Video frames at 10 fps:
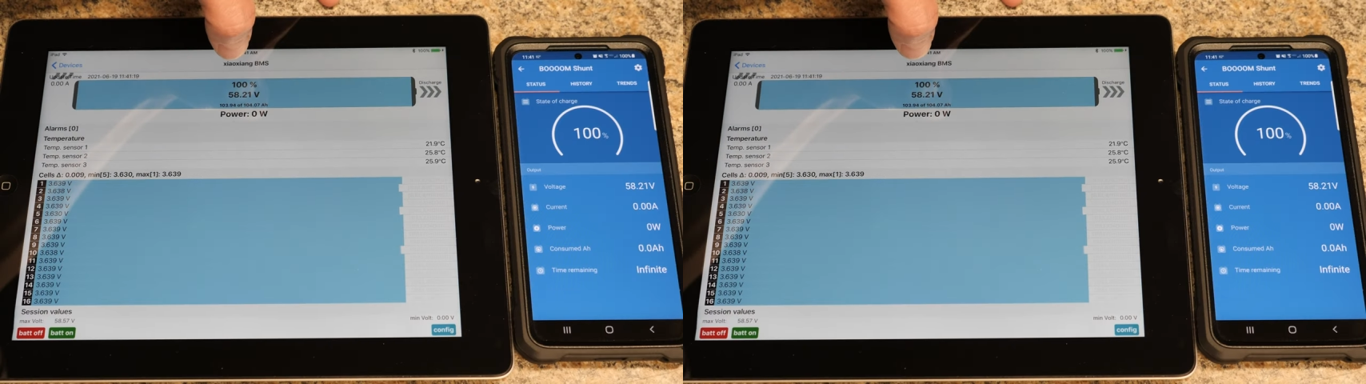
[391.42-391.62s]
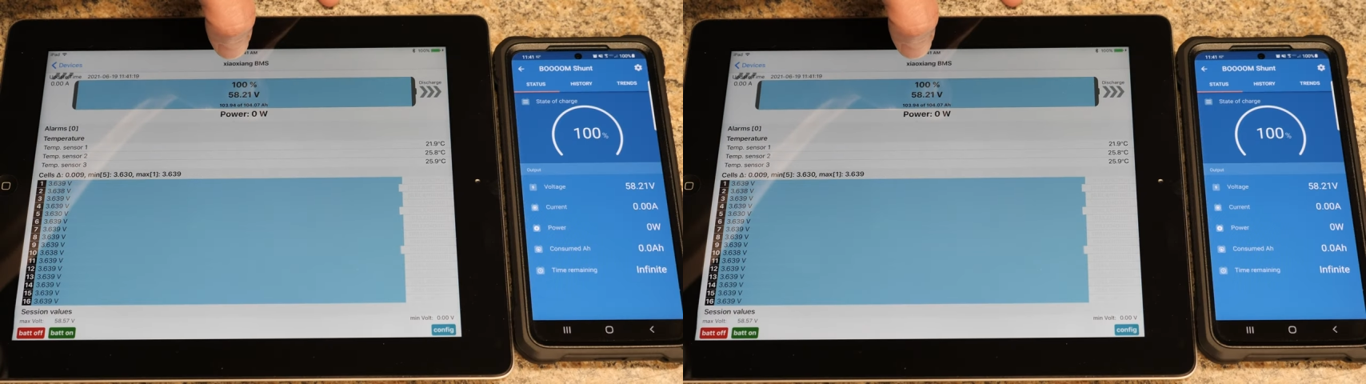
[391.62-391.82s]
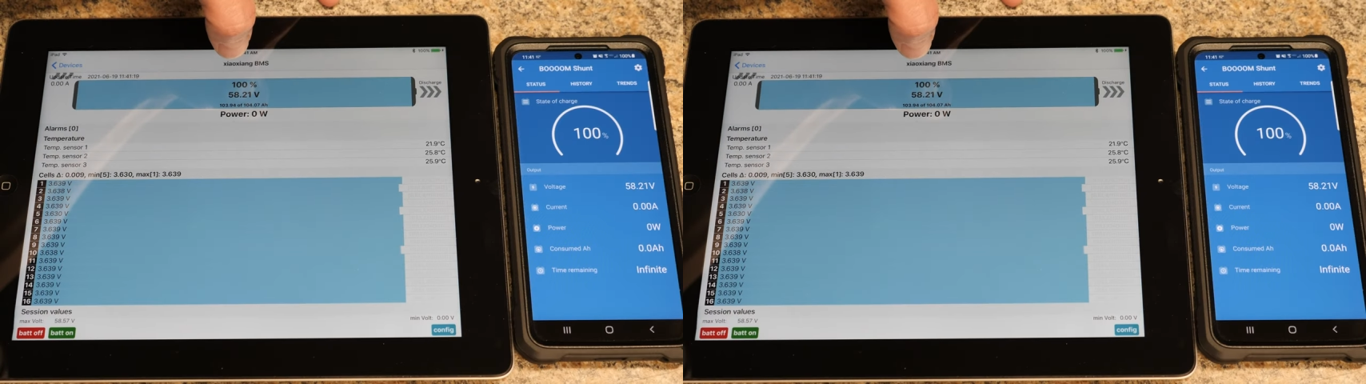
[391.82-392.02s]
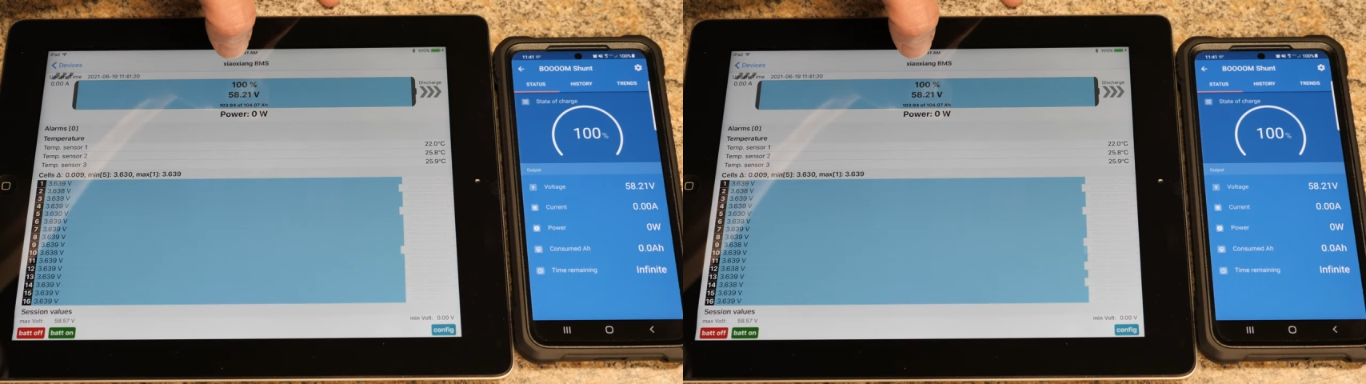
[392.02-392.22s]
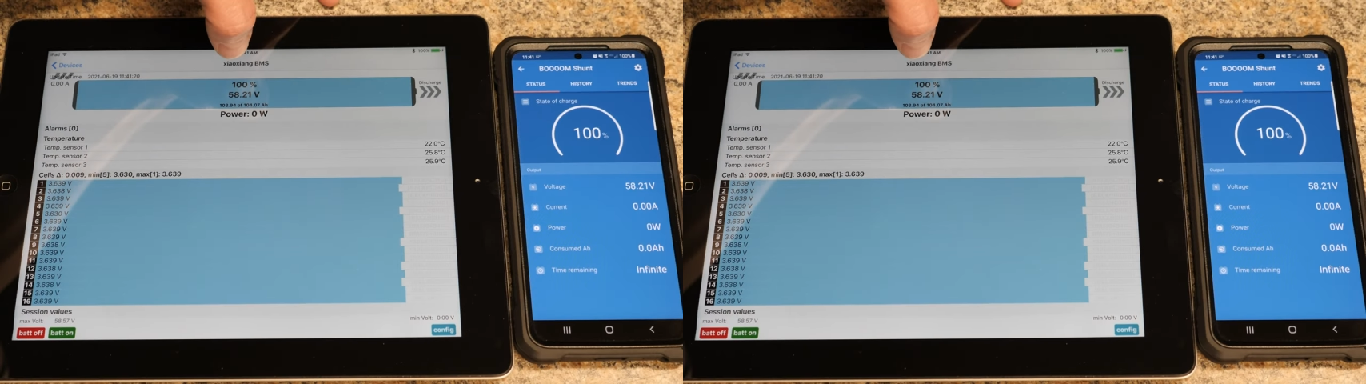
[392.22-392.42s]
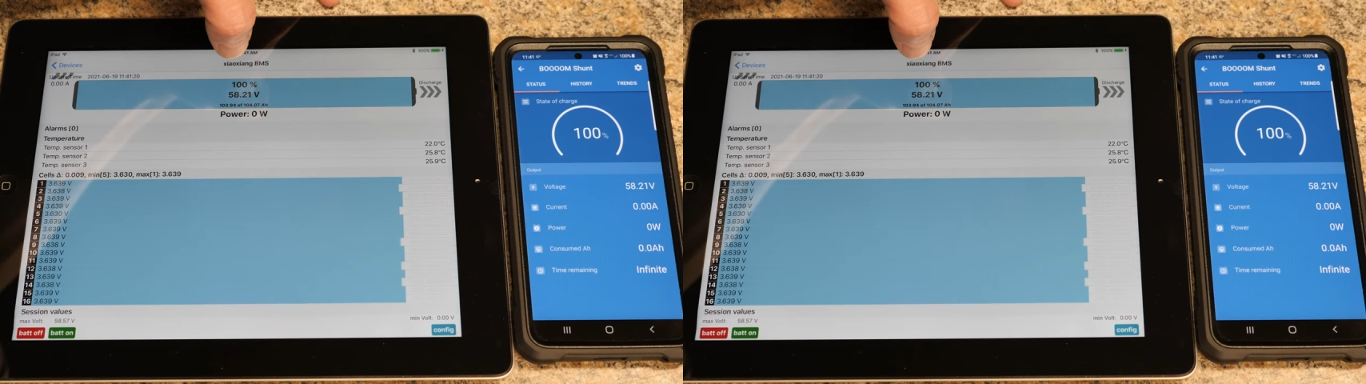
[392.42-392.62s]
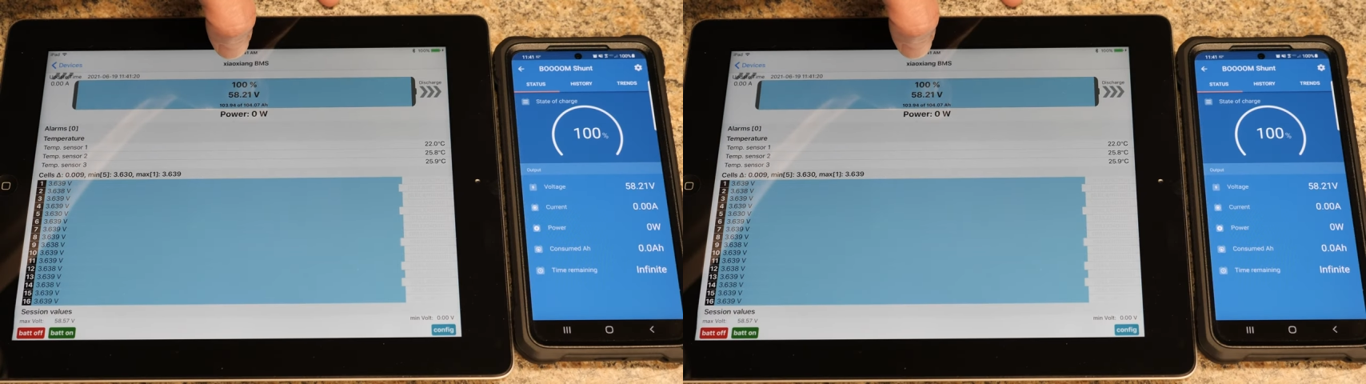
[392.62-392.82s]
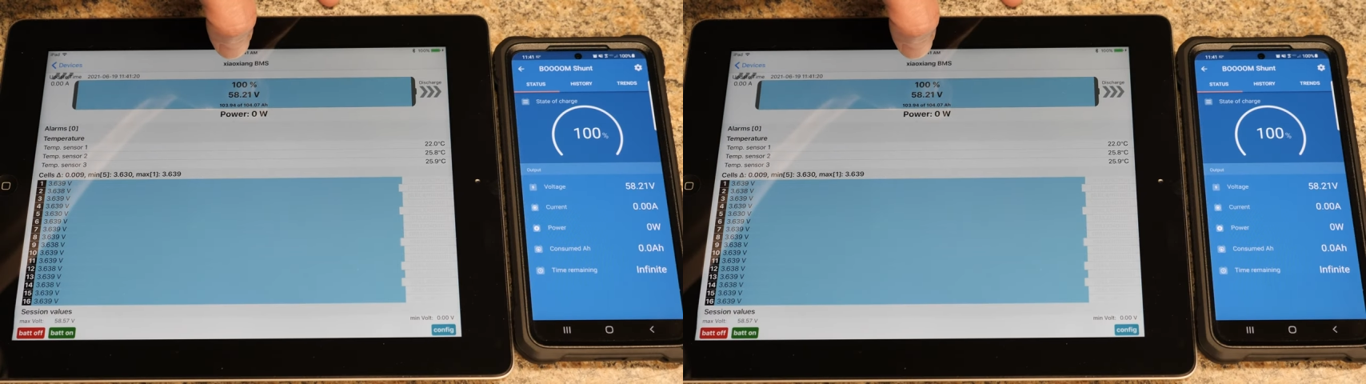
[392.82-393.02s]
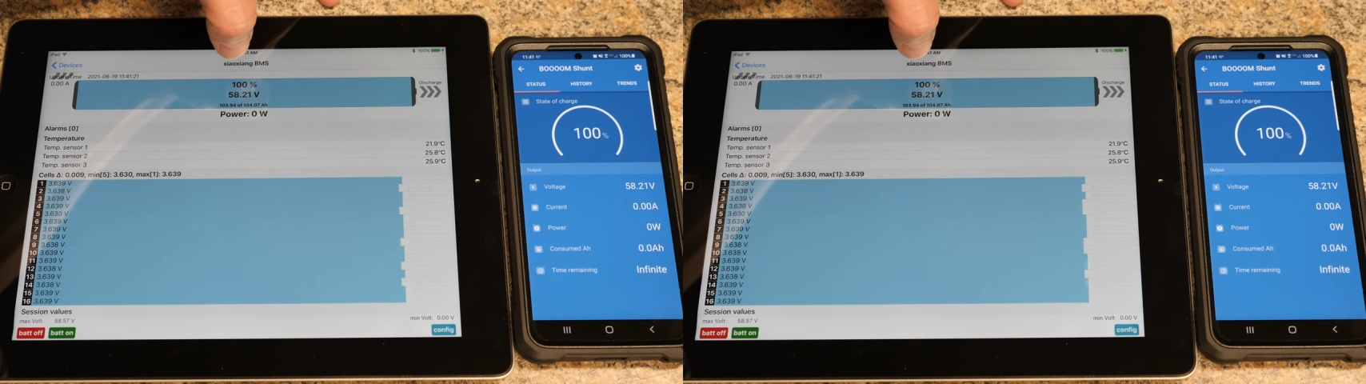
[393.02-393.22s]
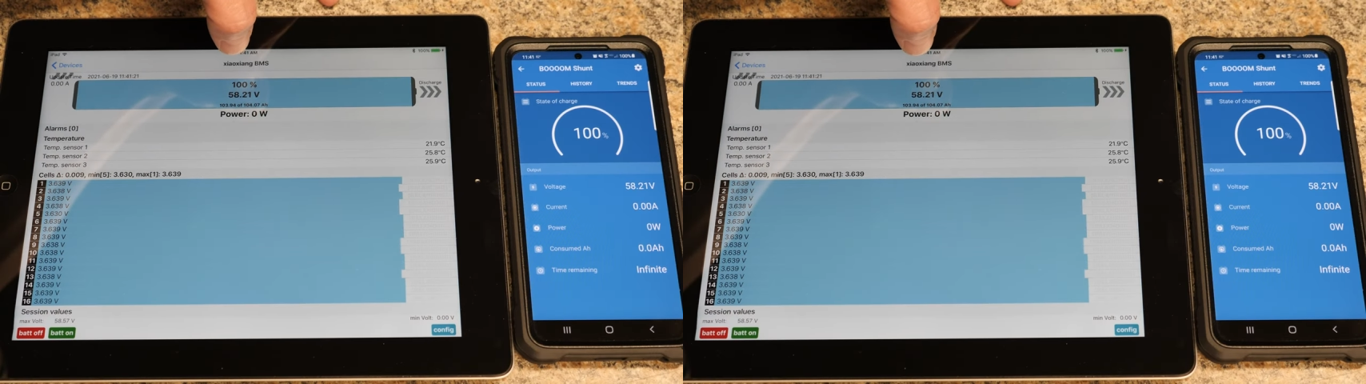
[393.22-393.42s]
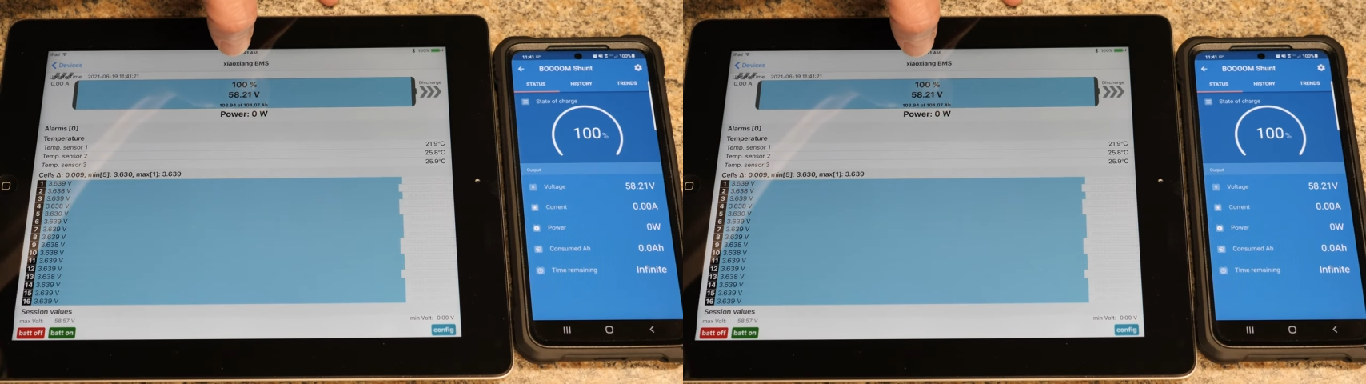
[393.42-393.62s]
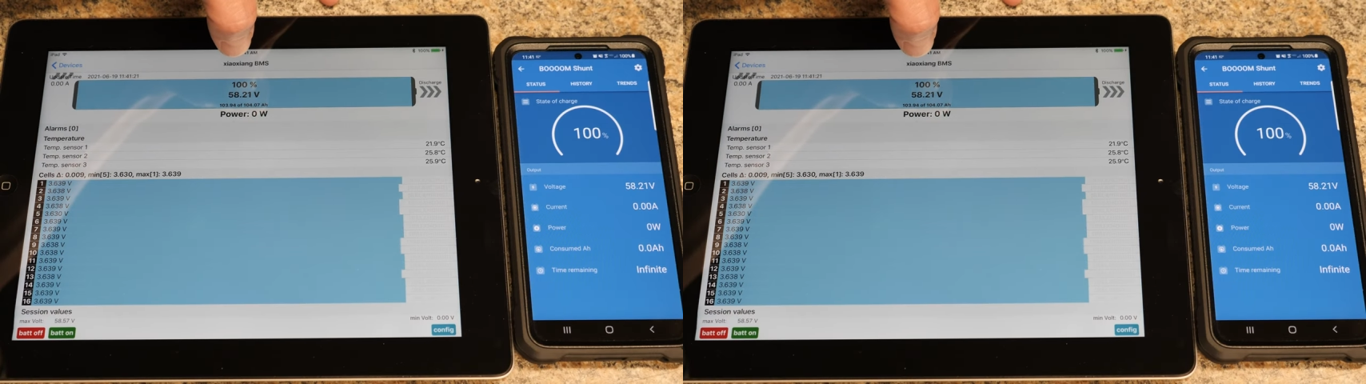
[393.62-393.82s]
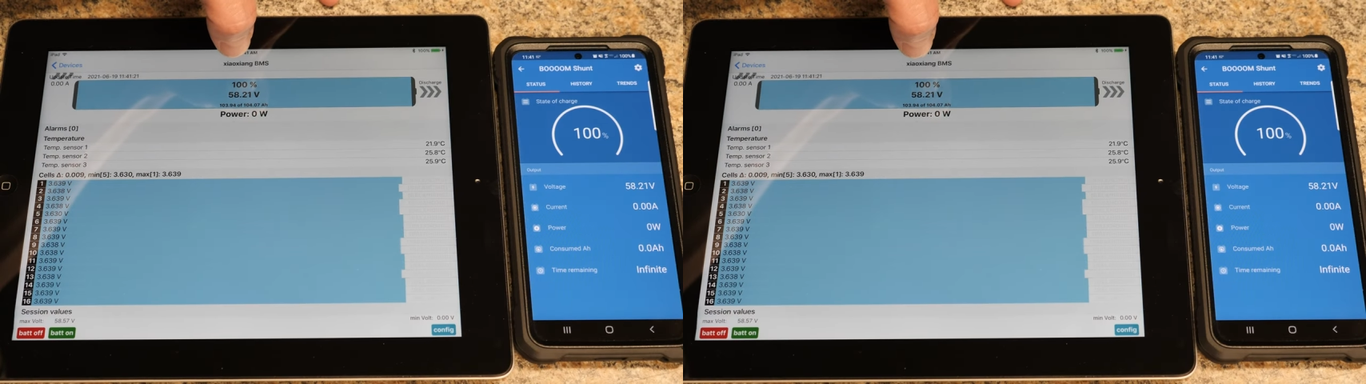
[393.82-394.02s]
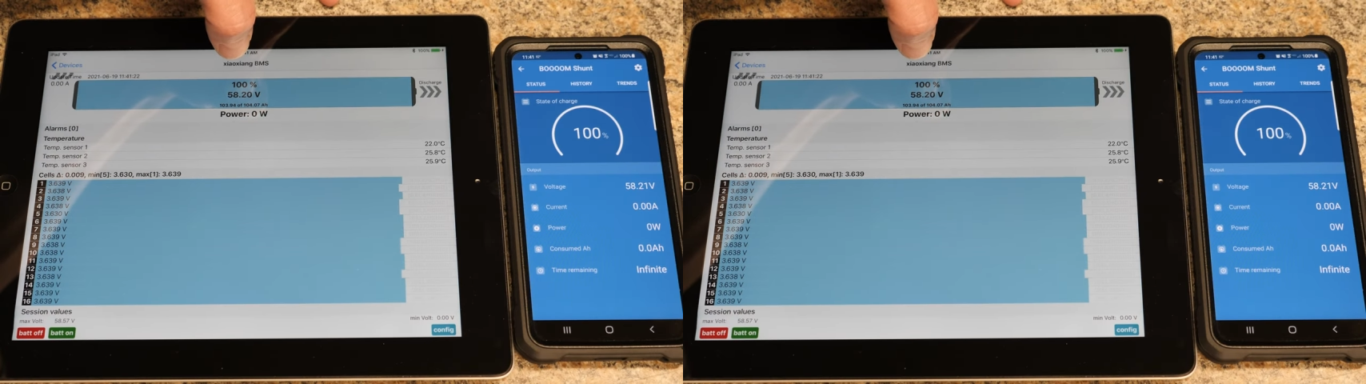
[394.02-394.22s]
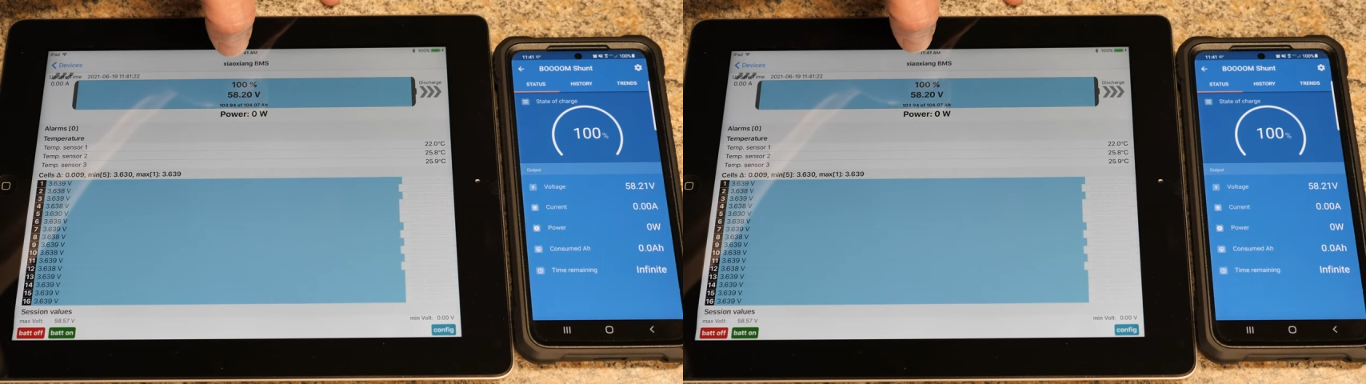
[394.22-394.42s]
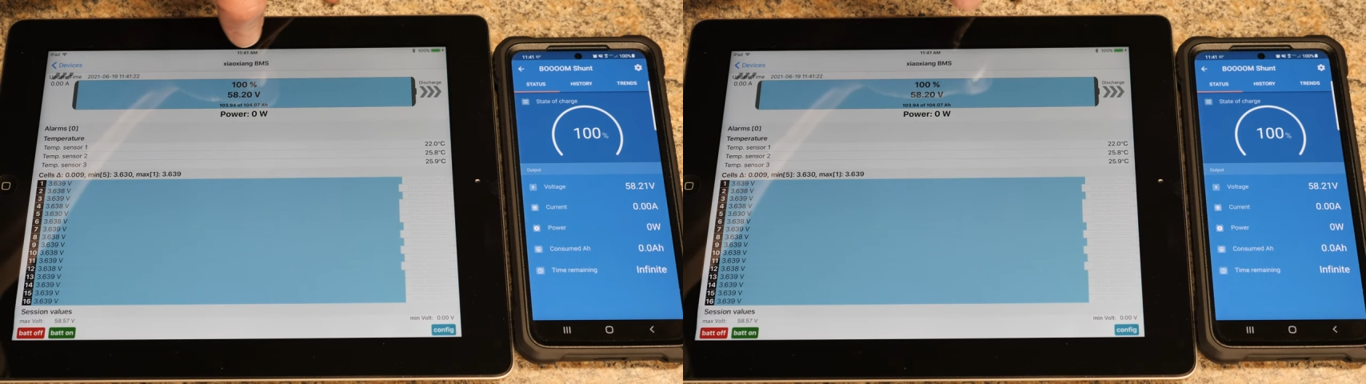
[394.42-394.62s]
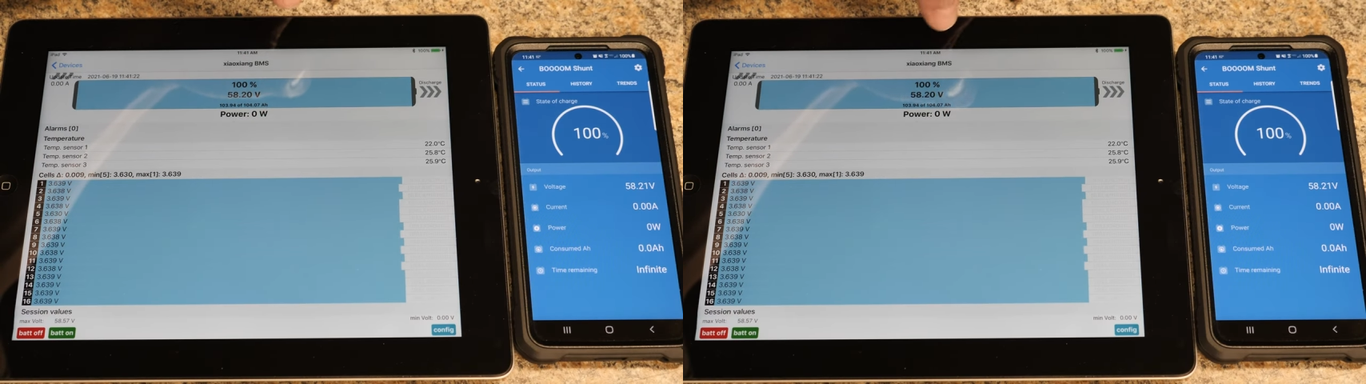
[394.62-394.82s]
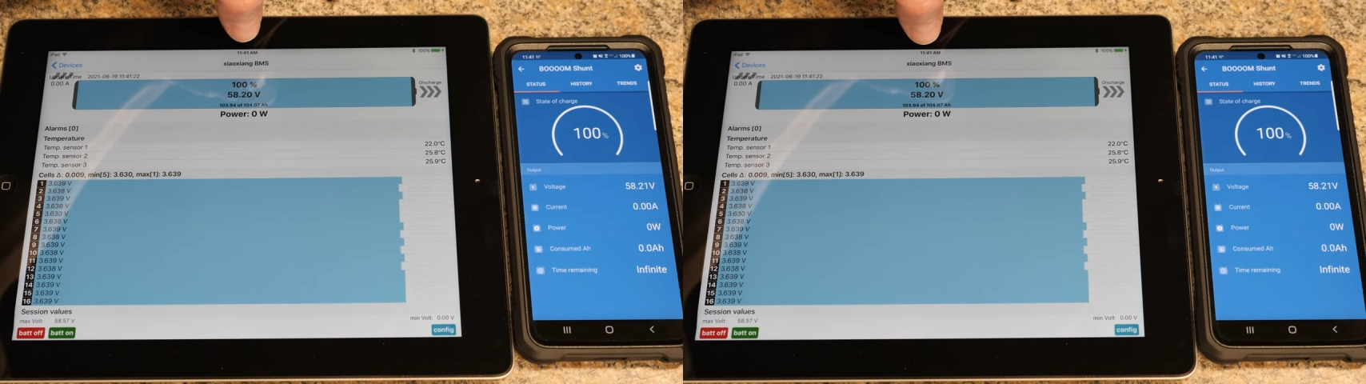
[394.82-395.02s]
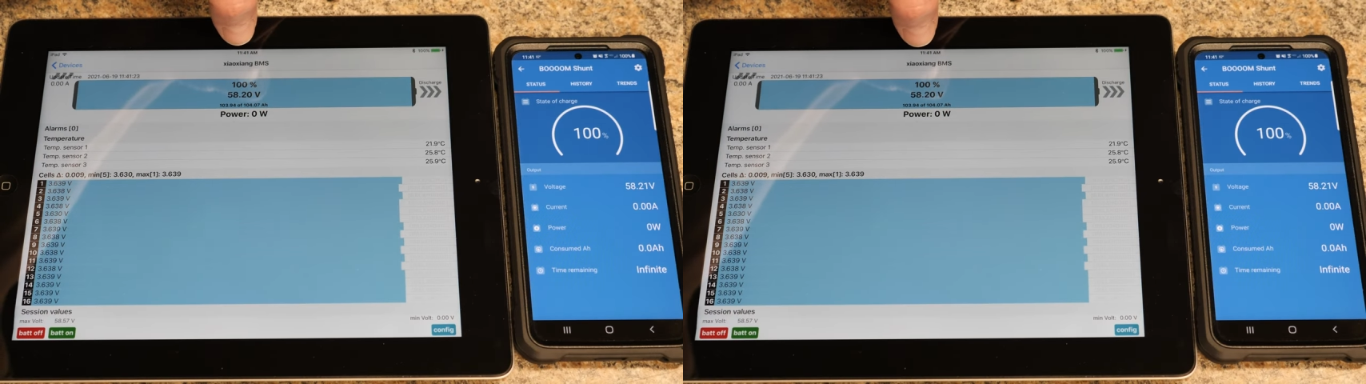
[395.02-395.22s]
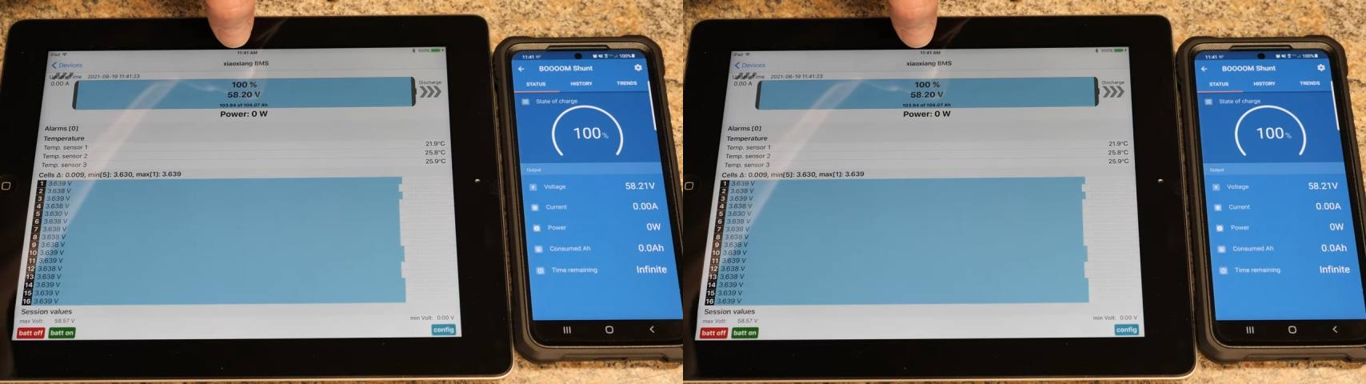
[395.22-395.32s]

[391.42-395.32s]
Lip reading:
(no speaker visible)